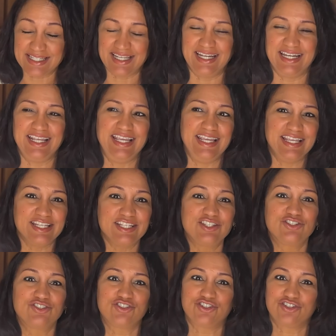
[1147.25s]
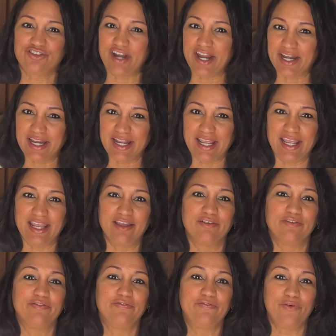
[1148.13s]
It is trending
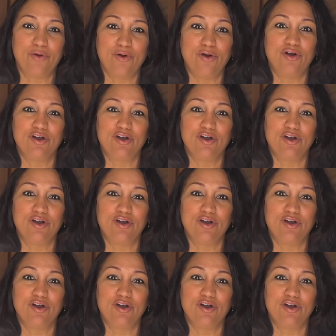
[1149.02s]
for